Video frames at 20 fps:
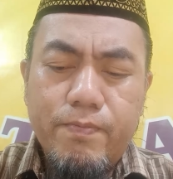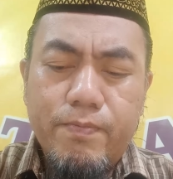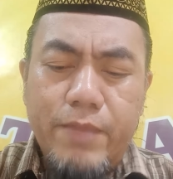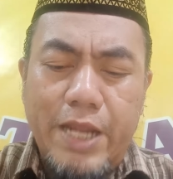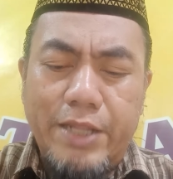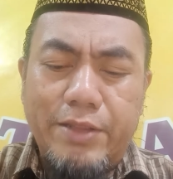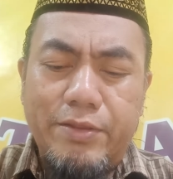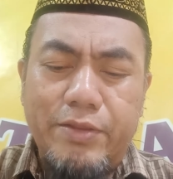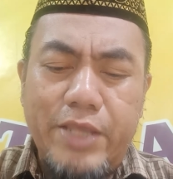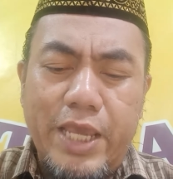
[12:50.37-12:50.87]

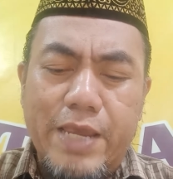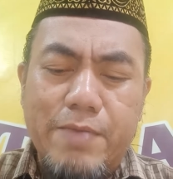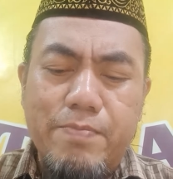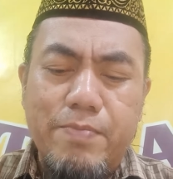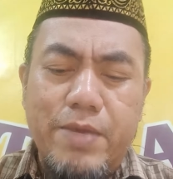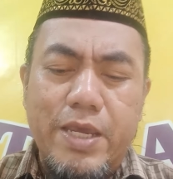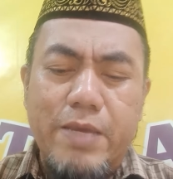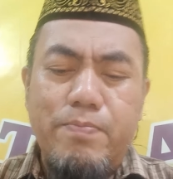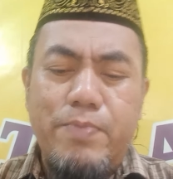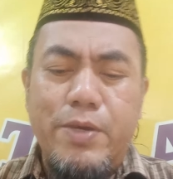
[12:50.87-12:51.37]
that they
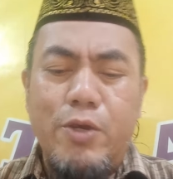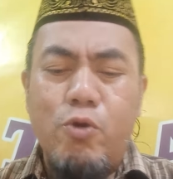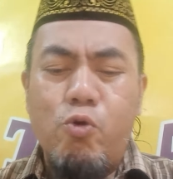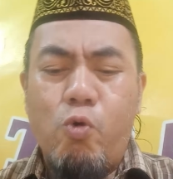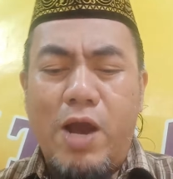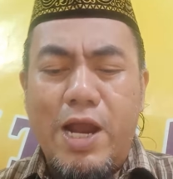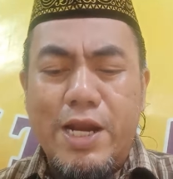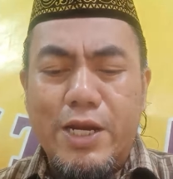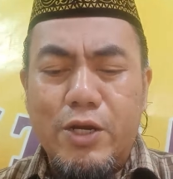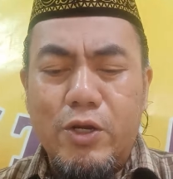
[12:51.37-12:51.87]
may be
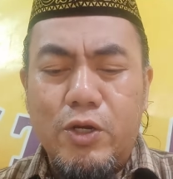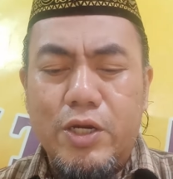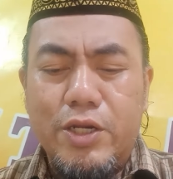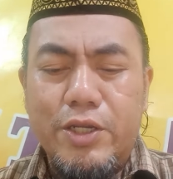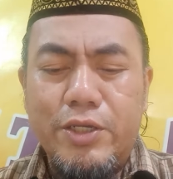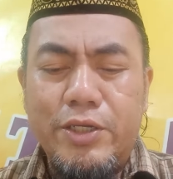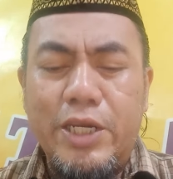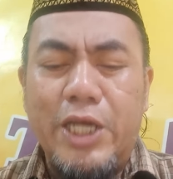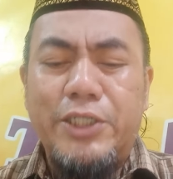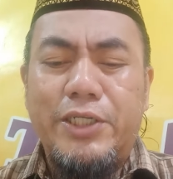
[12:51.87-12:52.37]
one
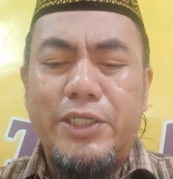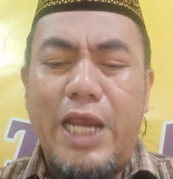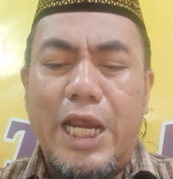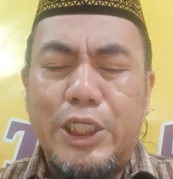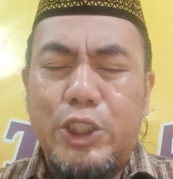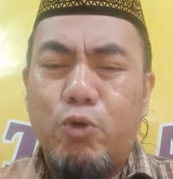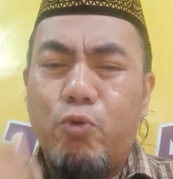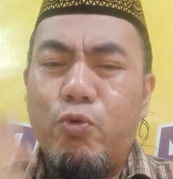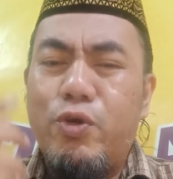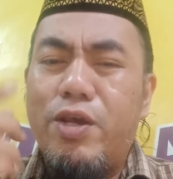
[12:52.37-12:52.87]
just
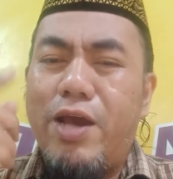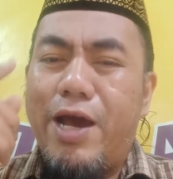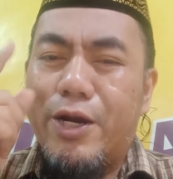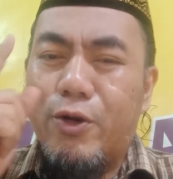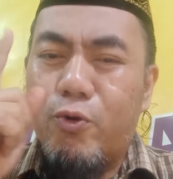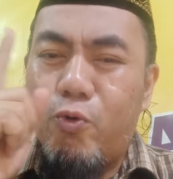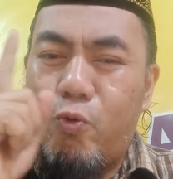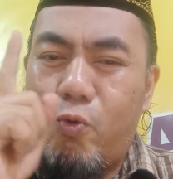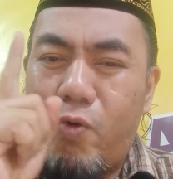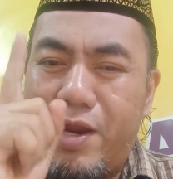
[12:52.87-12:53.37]
as we
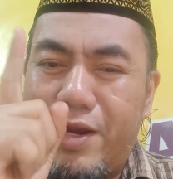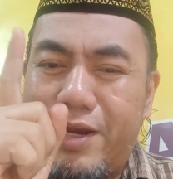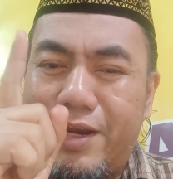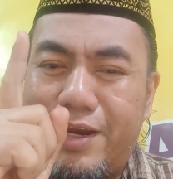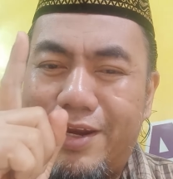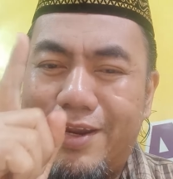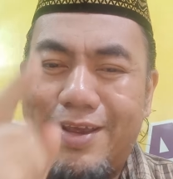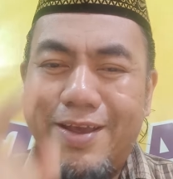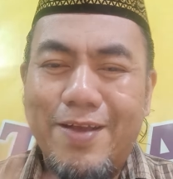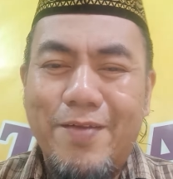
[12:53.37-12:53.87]
are
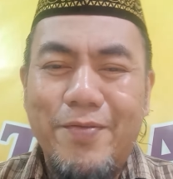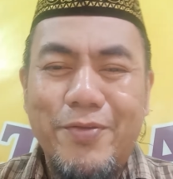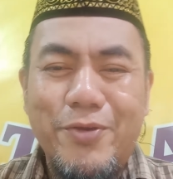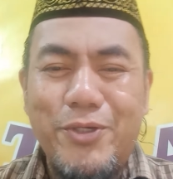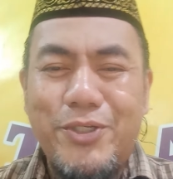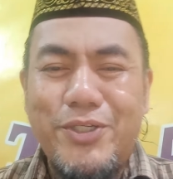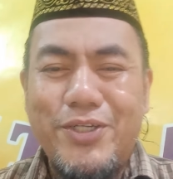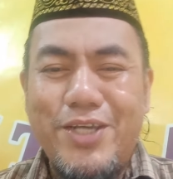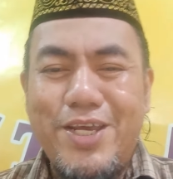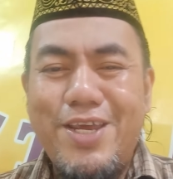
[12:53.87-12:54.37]
one.
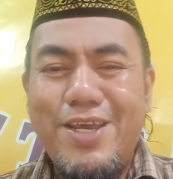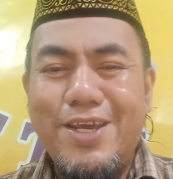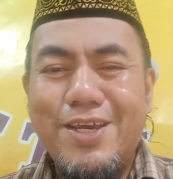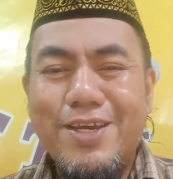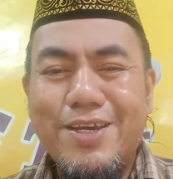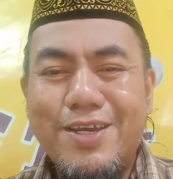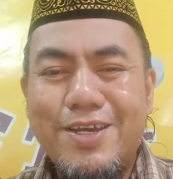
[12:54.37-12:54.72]
You see?